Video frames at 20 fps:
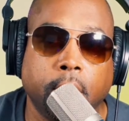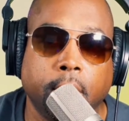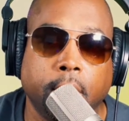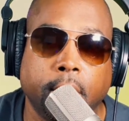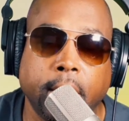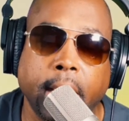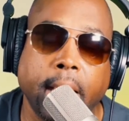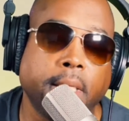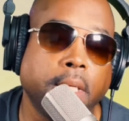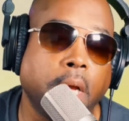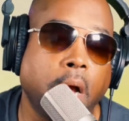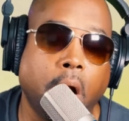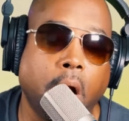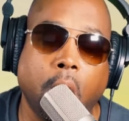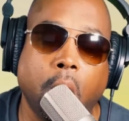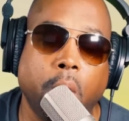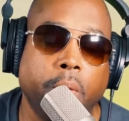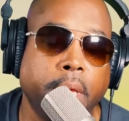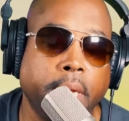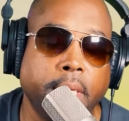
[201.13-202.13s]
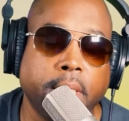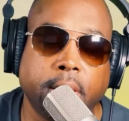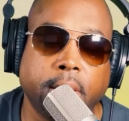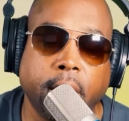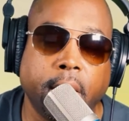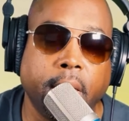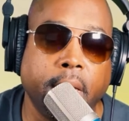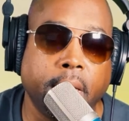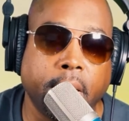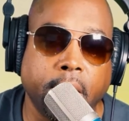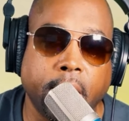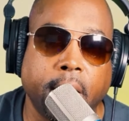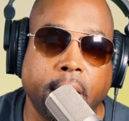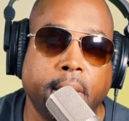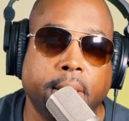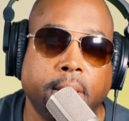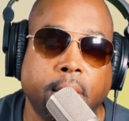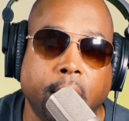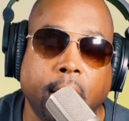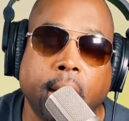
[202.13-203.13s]
That's all that's saying,
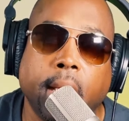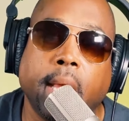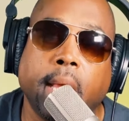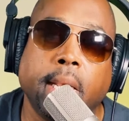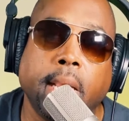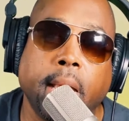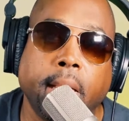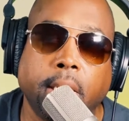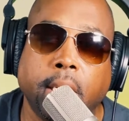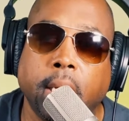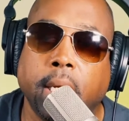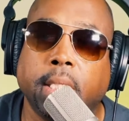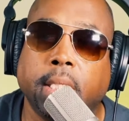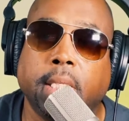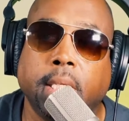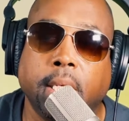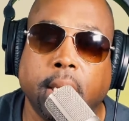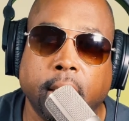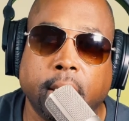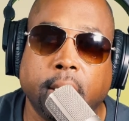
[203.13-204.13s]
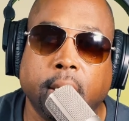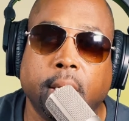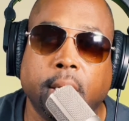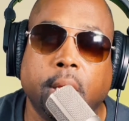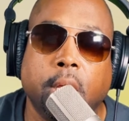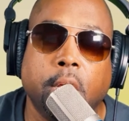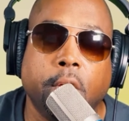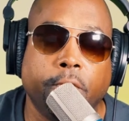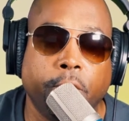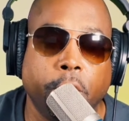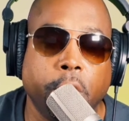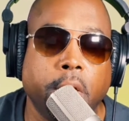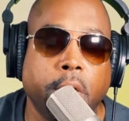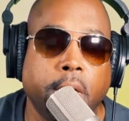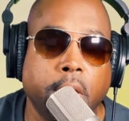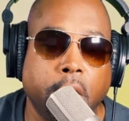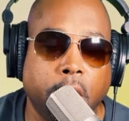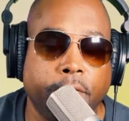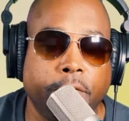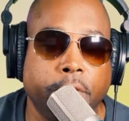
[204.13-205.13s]
guys. And that does nothing for your
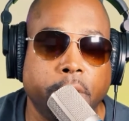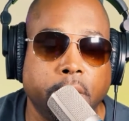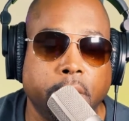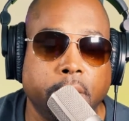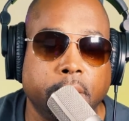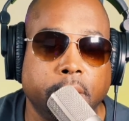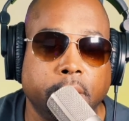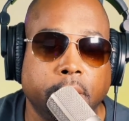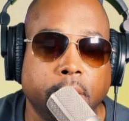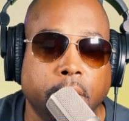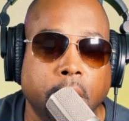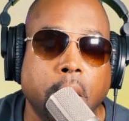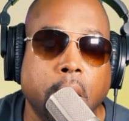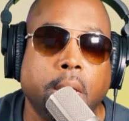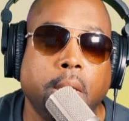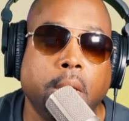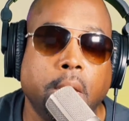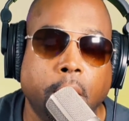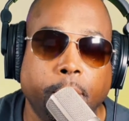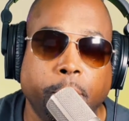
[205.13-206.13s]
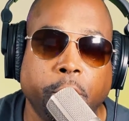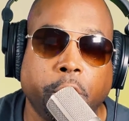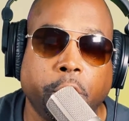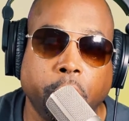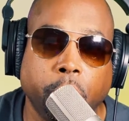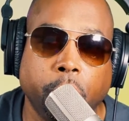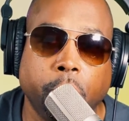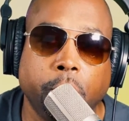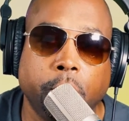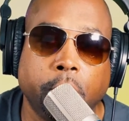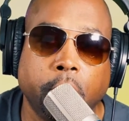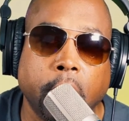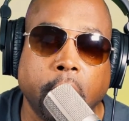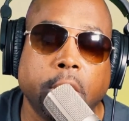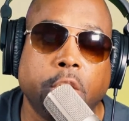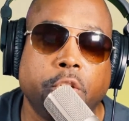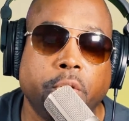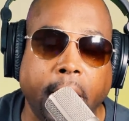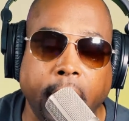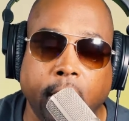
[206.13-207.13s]
confidence. Number two,
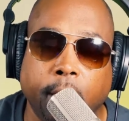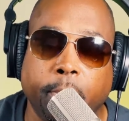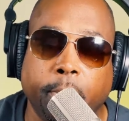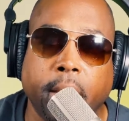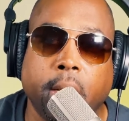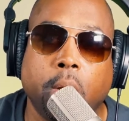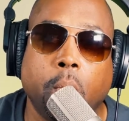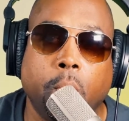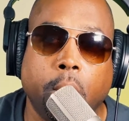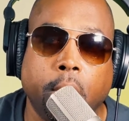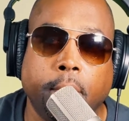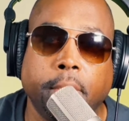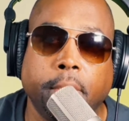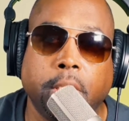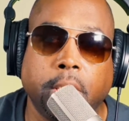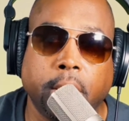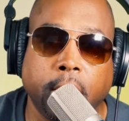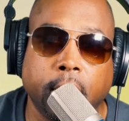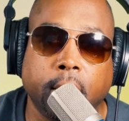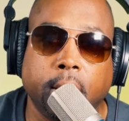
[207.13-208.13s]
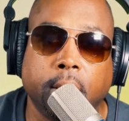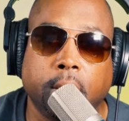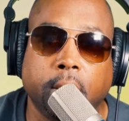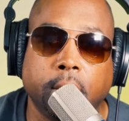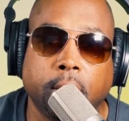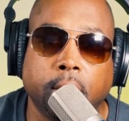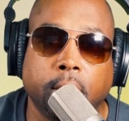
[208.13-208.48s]
trying to make a woman jealous.